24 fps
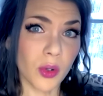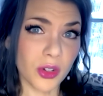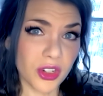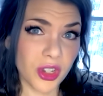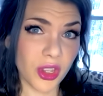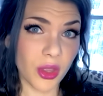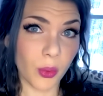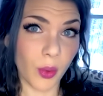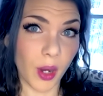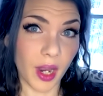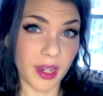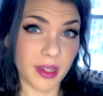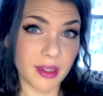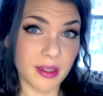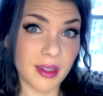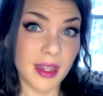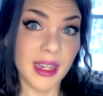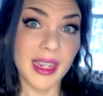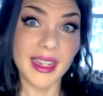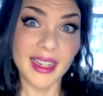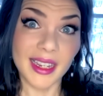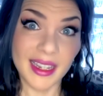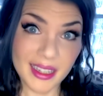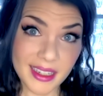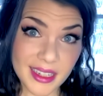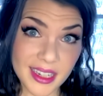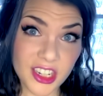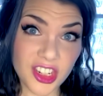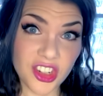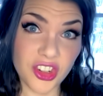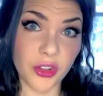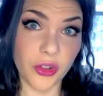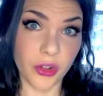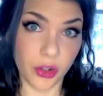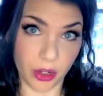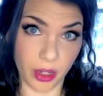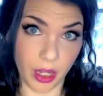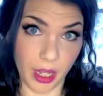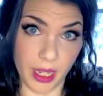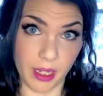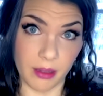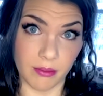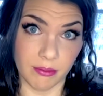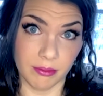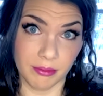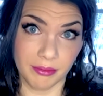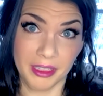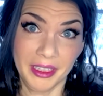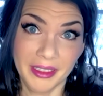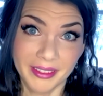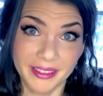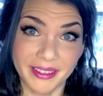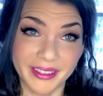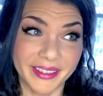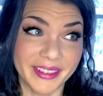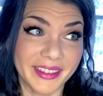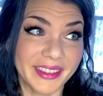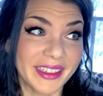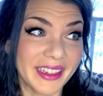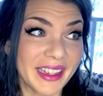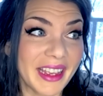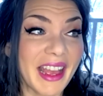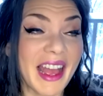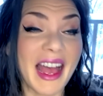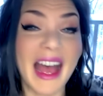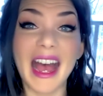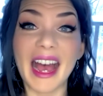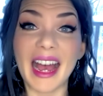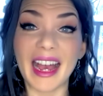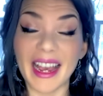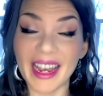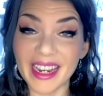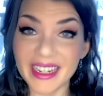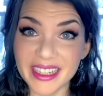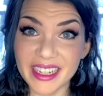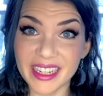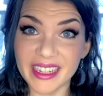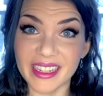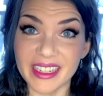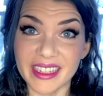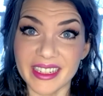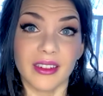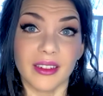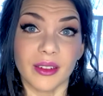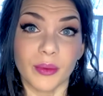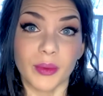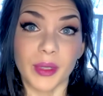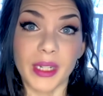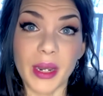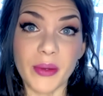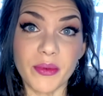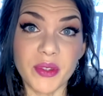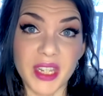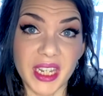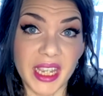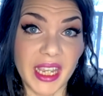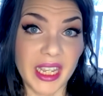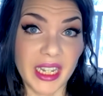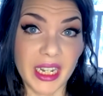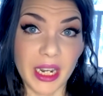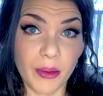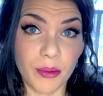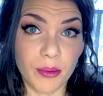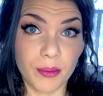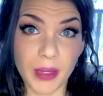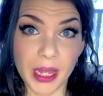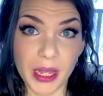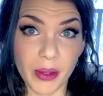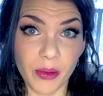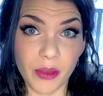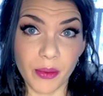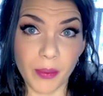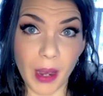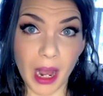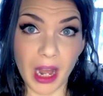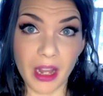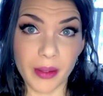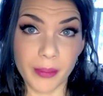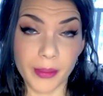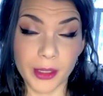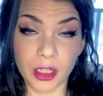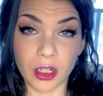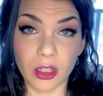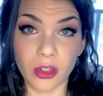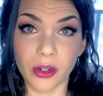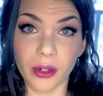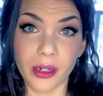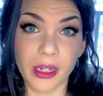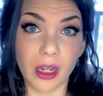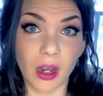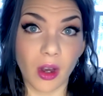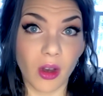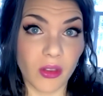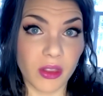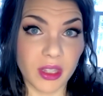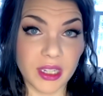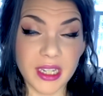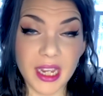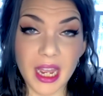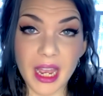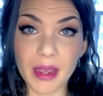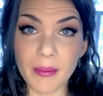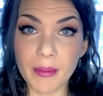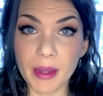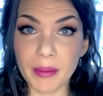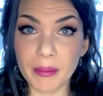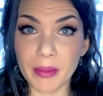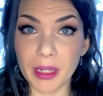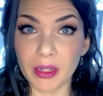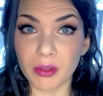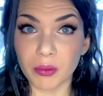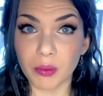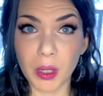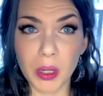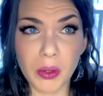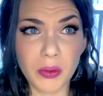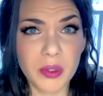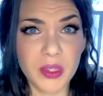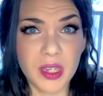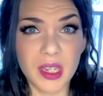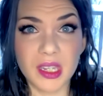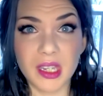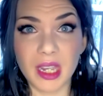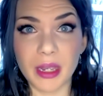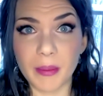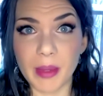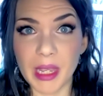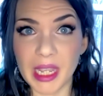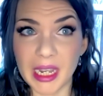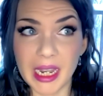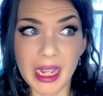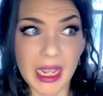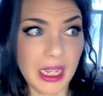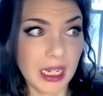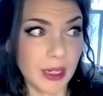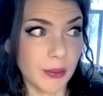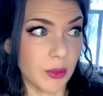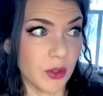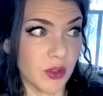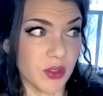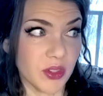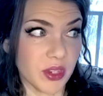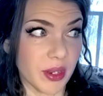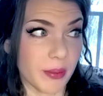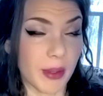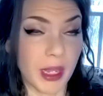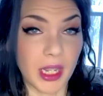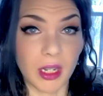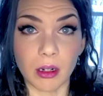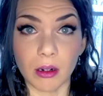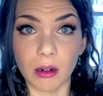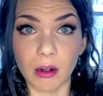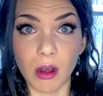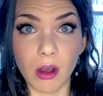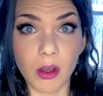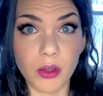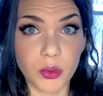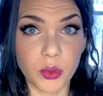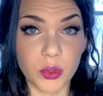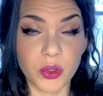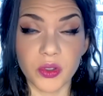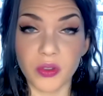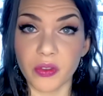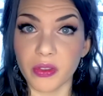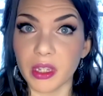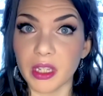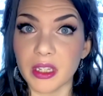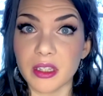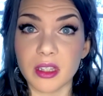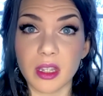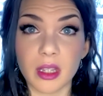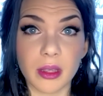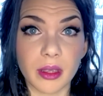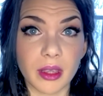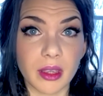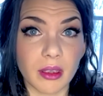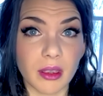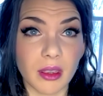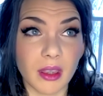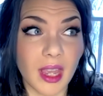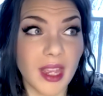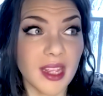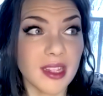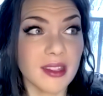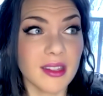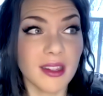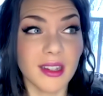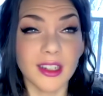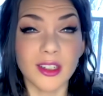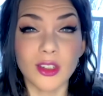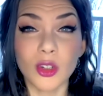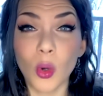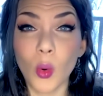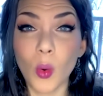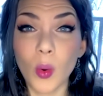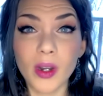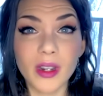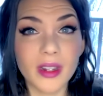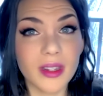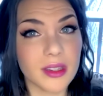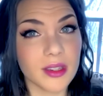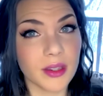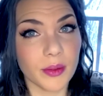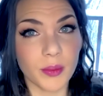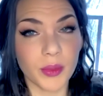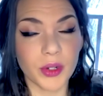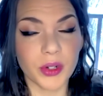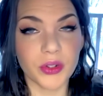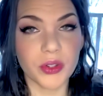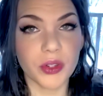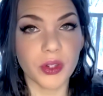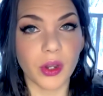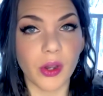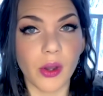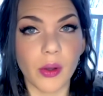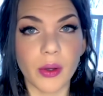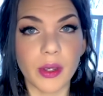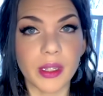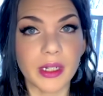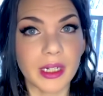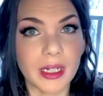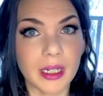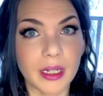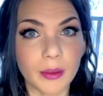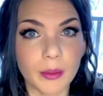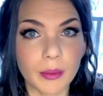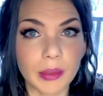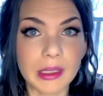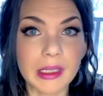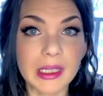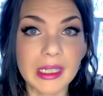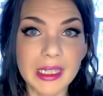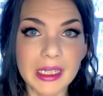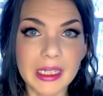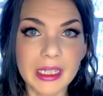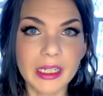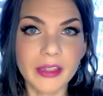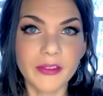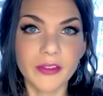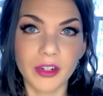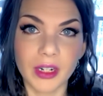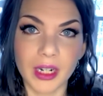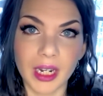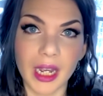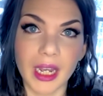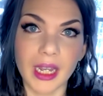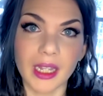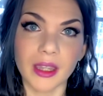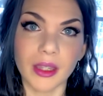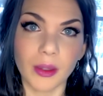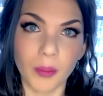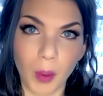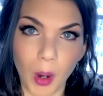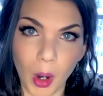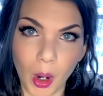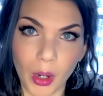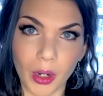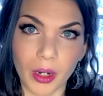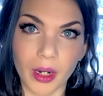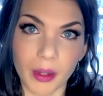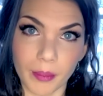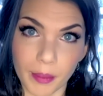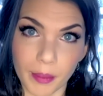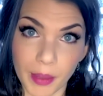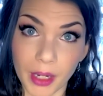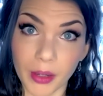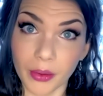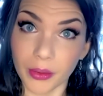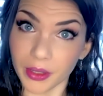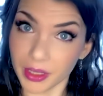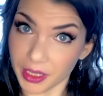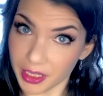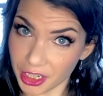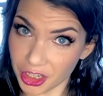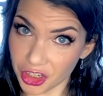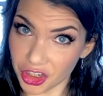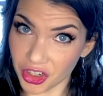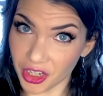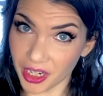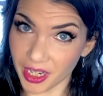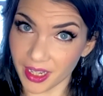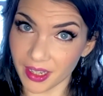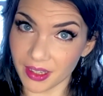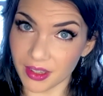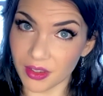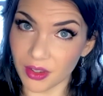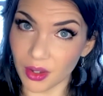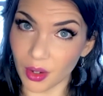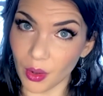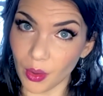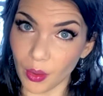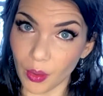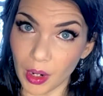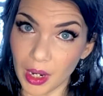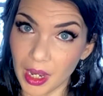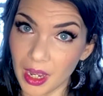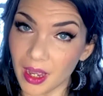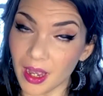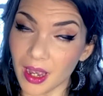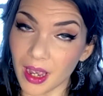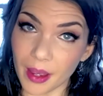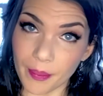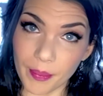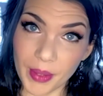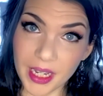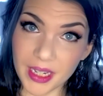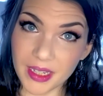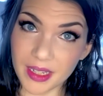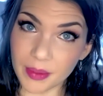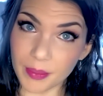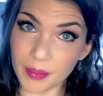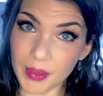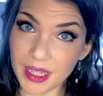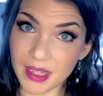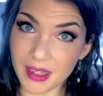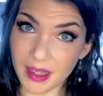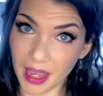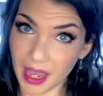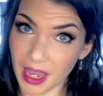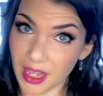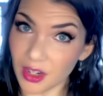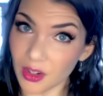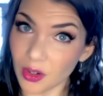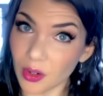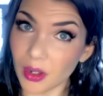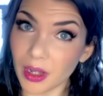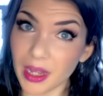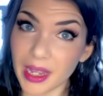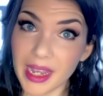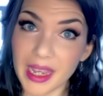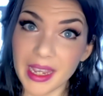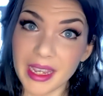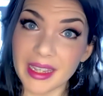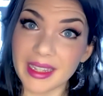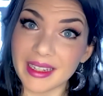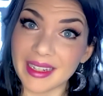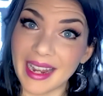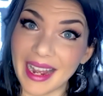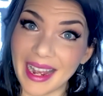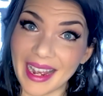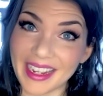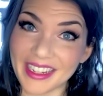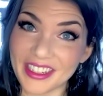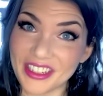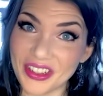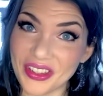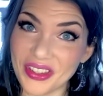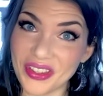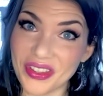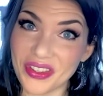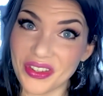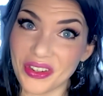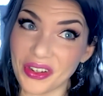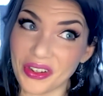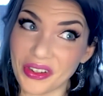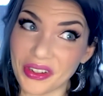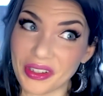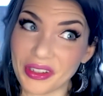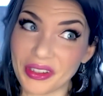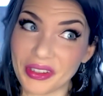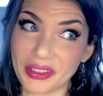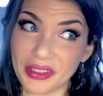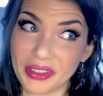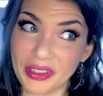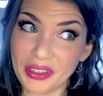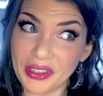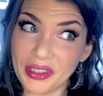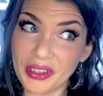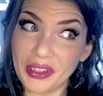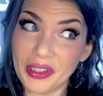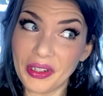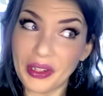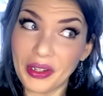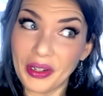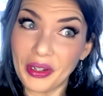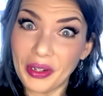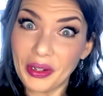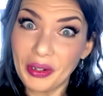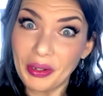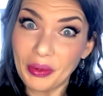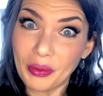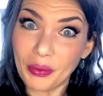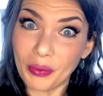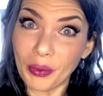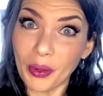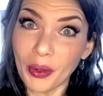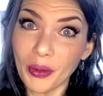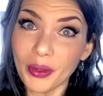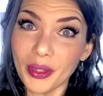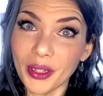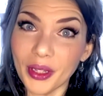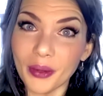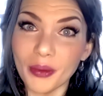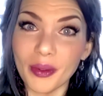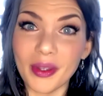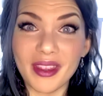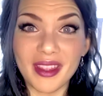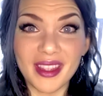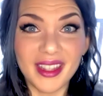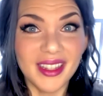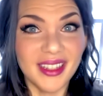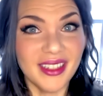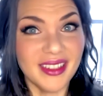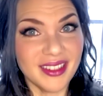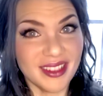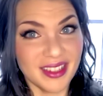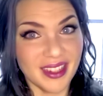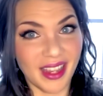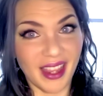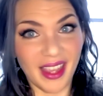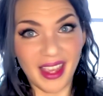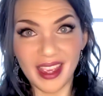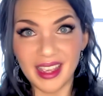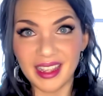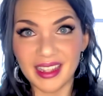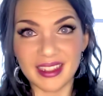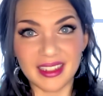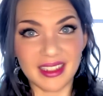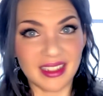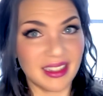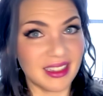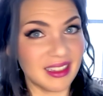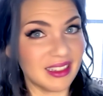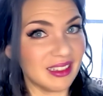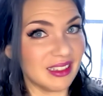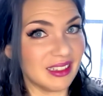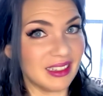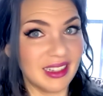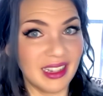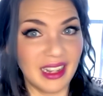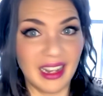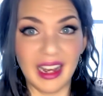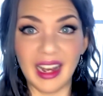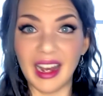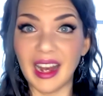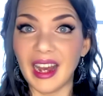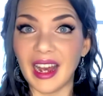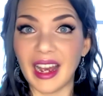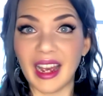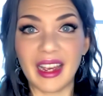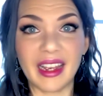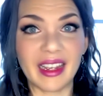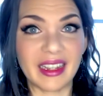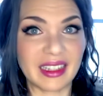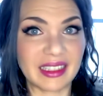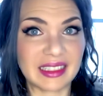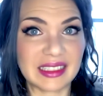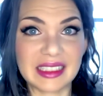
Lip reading: to the wise, condition your clay. I didn't. When I was a kid, I would play with polymer clay all the time. I made roses, I made animals, I made all sorts of things. That's like 20 some years ago, and I completely forgot the part about conditioning. So I picked up this Kato clay and I just started rolling with it, and I